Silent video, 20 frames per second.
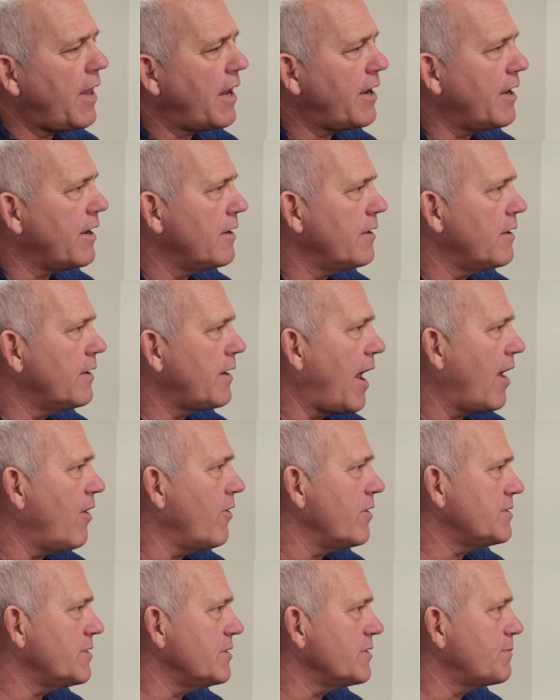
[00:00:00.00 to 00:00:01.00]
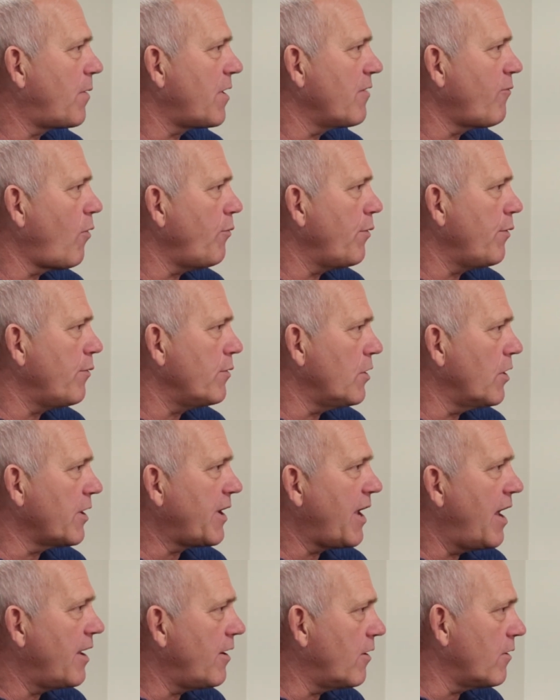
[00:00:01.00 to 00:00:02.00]
that analysis, part of what we would
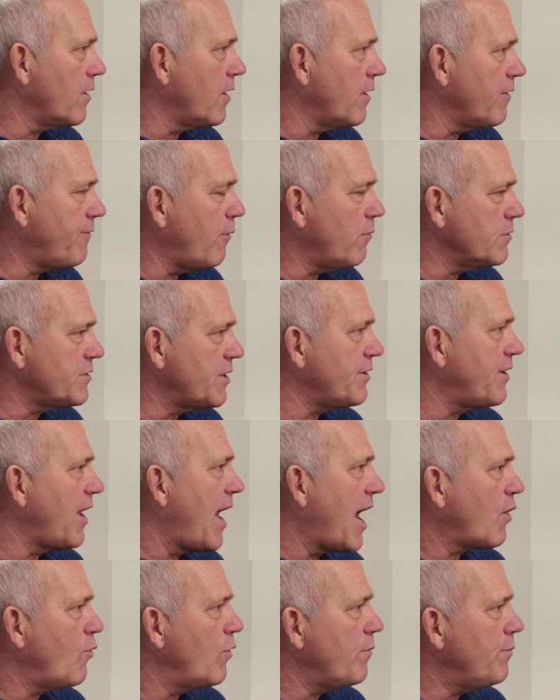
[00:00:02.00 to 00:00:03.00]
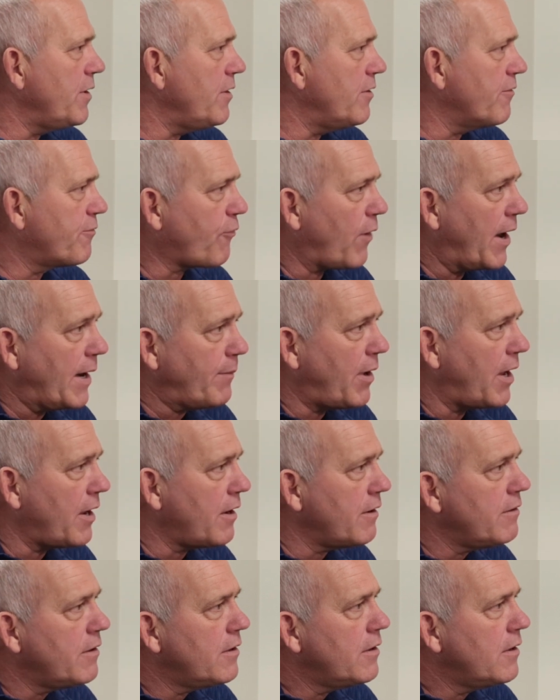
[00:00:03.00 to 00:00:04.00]
look at, if it was a deck, would be the
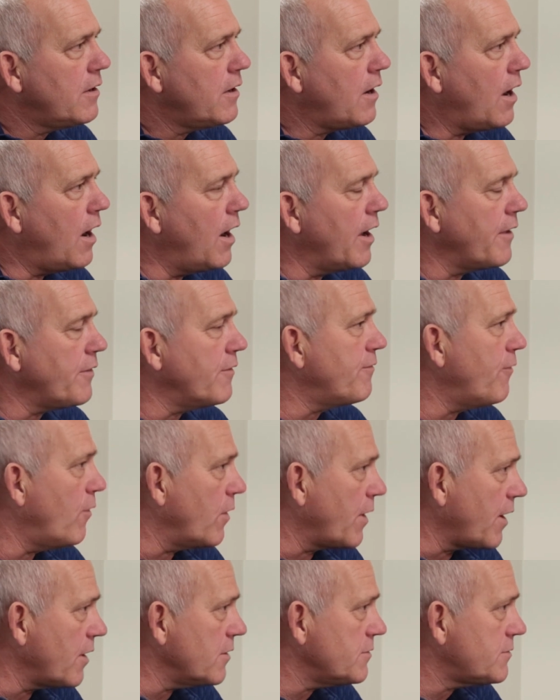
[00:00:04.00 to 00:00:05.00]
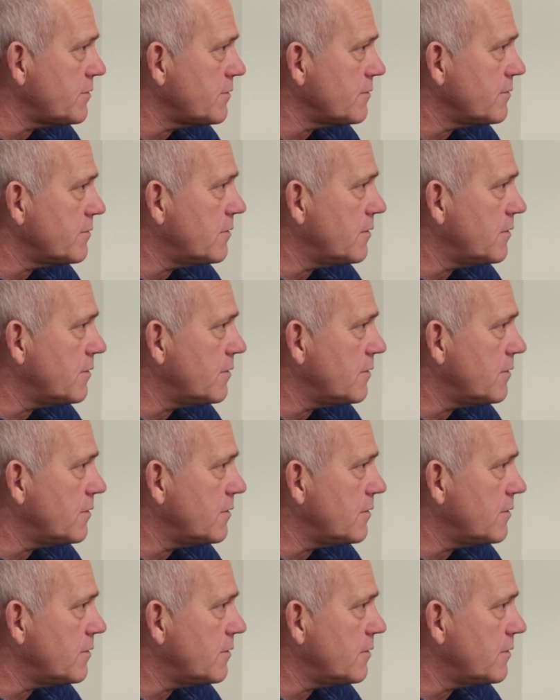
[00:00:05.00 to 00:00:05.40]
framing and the footings,